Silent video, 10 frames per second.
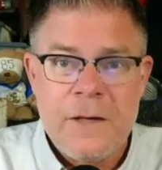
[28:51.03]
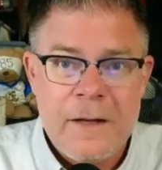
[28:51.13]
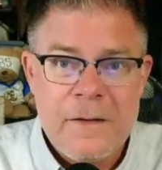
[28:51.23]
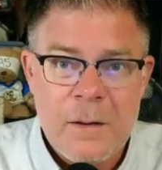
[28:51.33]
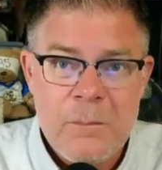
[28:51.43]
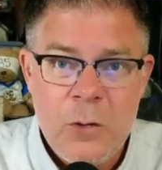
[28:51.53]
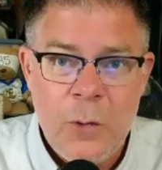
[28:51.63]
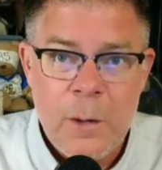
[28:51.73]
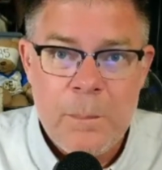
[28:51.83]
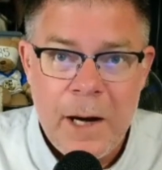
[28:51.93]
got something you
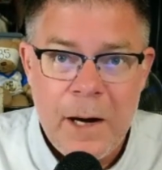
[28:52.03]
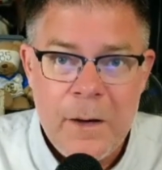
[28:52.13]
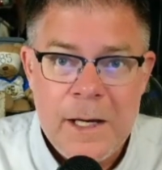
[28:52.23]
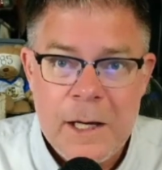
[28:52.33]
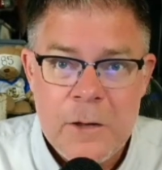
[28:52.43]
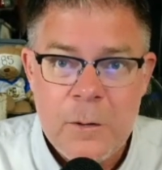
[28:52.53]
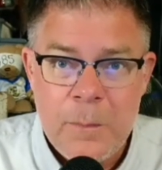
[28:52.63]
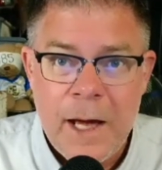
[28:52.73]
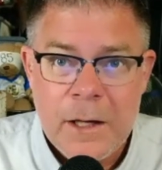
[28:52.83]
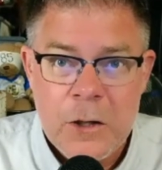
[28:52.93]
want to bury in your
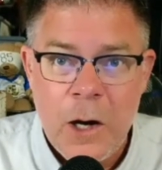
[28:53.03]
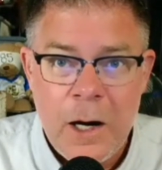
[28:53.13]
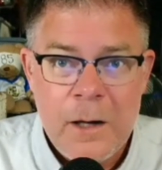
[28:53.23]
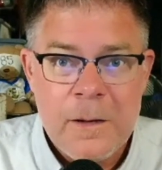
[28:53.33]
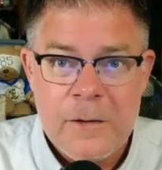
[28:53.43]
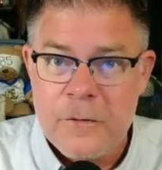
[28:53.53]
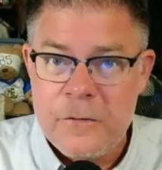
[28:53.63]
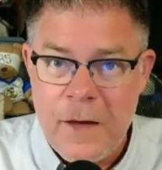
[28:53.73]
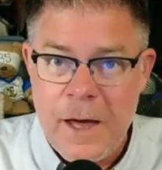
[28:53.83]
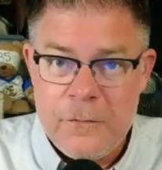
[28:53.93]
backyard, it's a
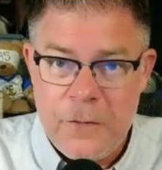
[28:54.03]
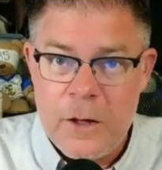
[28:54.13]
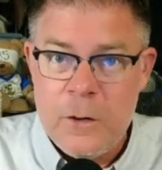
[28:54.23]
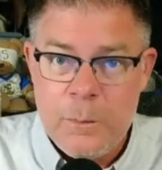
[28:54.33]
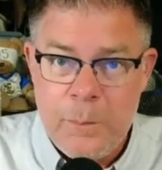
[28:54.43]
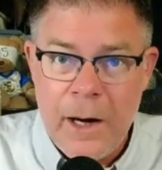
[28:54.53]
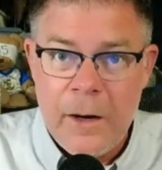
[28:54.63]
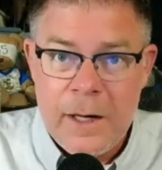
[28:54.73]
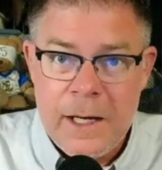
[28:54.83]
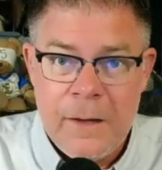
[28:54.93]
safe that you
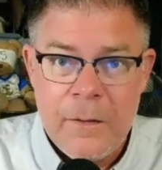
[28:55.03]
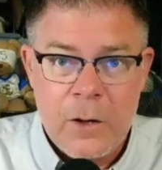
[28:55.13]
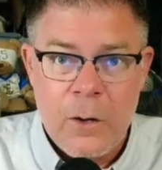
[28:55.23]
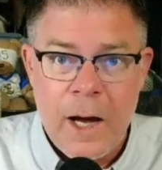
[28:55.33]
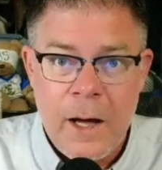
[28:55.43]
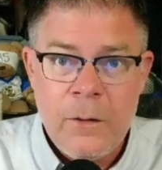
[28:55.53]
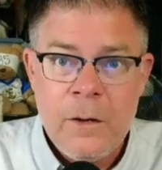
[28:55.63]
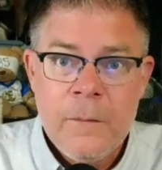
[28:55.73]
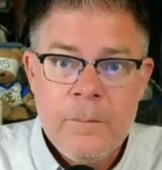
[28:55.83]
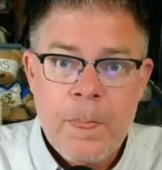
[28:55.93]
bury in the ground.
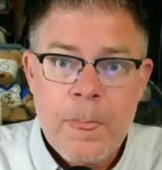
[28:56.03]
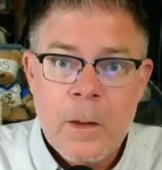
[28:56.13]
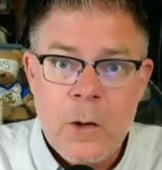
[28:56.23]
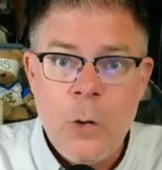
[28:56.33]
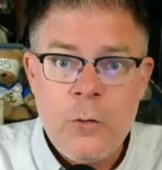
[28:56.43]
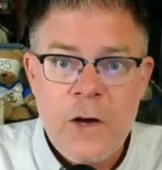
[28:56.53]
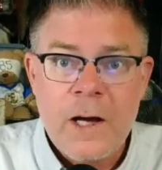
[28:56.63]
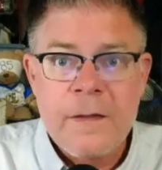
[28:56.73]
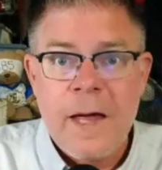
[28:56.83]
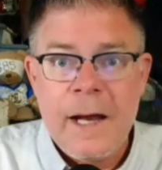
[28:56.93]
Go check
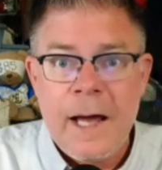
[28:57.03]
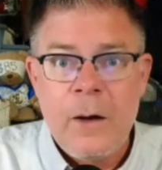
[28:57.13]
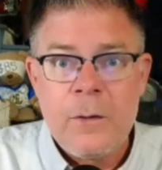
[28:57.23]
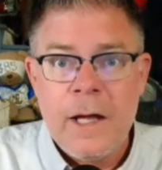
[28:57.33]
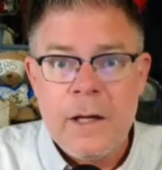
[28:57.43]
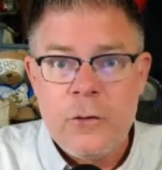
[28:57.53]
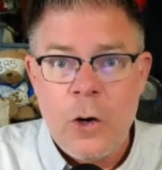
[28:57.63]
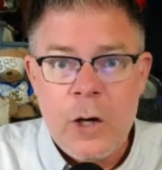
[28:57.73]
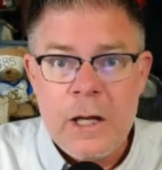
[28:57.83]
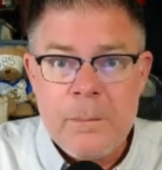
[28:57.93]
that out at
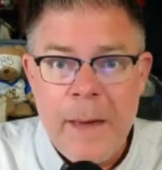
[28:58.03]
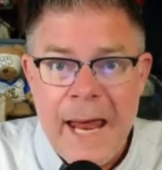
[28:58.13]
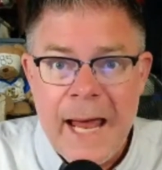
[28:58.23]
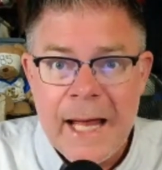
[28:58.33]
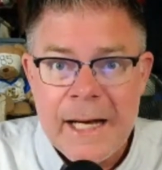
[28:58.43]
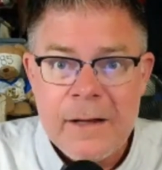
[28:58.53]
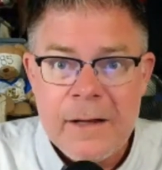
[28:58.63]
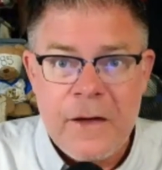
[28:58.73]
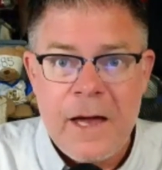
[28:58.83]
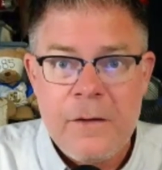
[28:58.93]

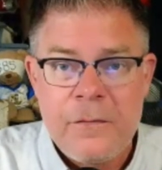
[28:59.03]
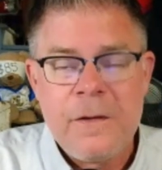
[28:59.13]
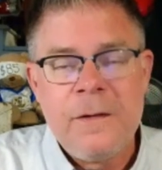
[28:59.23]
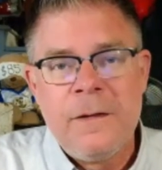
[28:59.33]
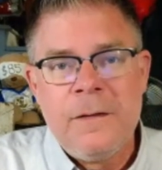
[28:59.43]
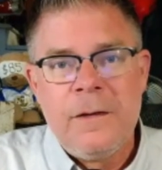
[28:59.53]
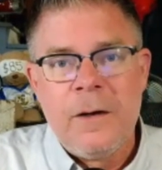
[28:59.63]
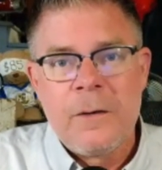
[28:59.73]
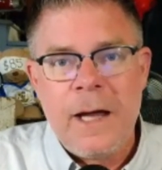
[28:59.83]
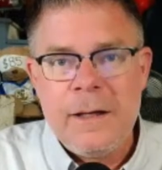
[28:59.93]

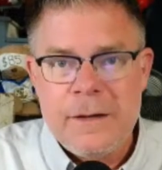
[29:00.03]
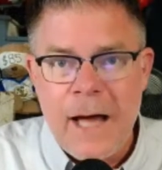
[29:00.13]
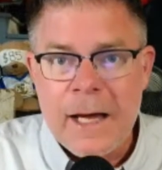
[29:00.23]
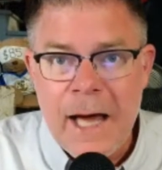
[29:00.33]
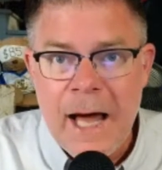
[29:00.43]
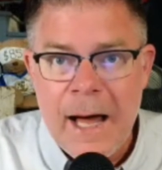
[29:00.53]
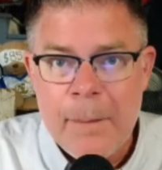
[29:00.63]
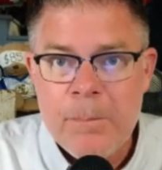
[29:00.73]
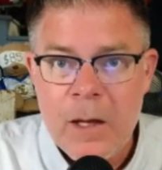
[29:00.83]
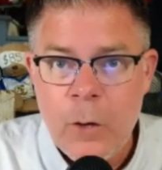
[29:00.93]
dirtymansafe.com.
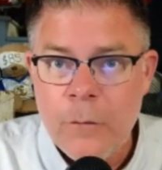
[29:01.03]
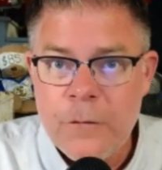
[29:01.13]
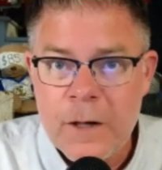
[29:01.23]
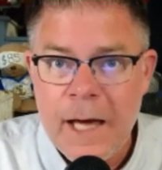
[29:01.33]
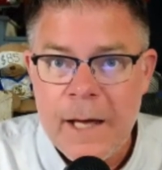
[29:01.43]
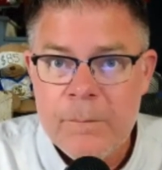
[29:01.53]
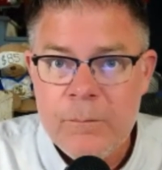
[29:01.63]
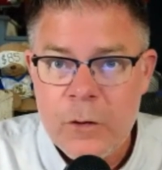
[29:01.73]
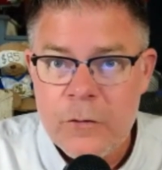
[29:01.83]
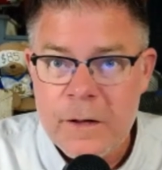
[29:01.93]
And don't forget,
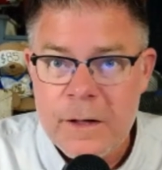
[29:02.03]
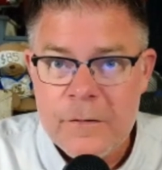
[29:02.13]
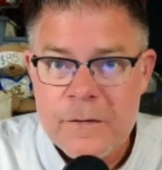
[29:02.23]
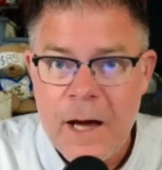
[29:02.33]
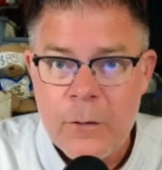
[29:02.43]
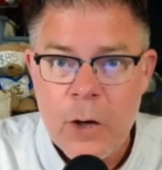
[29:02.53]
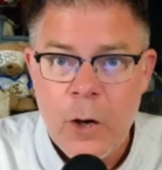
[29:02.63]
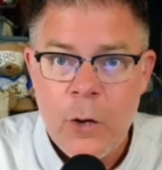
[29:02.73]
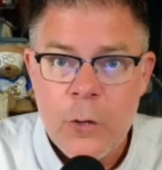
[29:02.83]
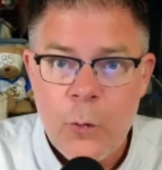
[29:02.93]
there's a discount
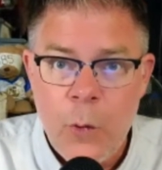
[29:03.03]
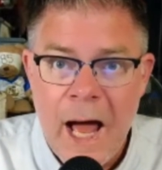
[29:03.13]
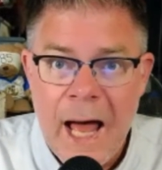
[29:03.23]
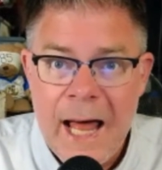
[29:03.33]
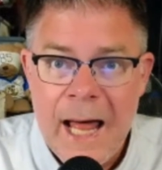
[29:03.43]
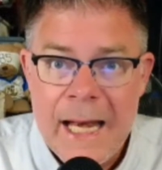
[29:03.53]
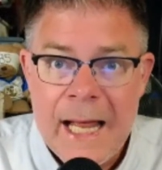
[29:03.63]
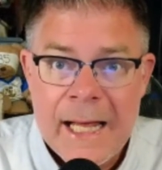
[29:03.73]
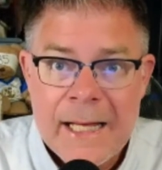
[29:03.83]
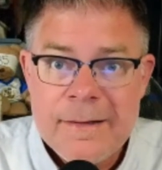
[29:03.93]
code,
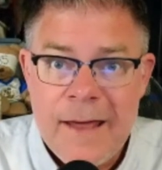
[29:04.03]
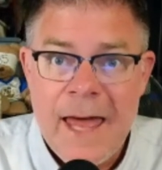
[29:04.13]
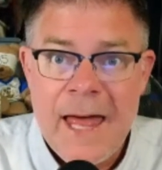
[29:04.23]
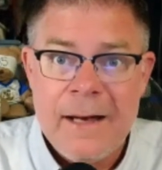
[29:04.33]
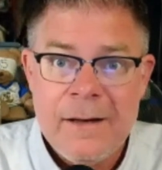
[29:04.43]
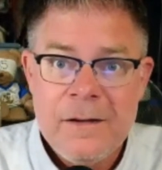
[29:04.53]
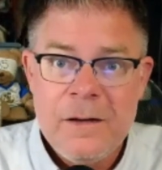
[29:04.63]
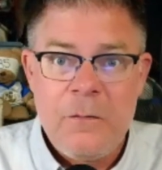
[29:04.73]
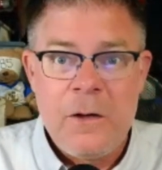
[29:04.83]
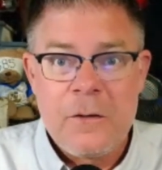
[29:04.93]
RON10,
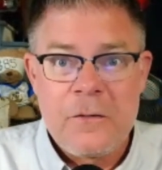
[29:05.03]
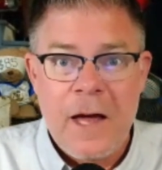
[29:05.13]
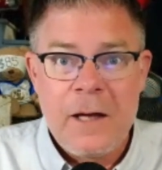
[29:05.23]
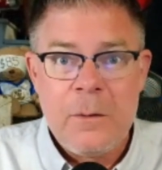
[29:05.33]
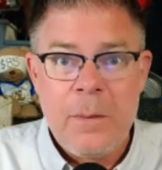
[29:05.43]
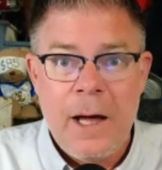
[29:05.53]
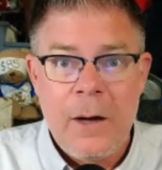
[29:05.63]
if you decide to buy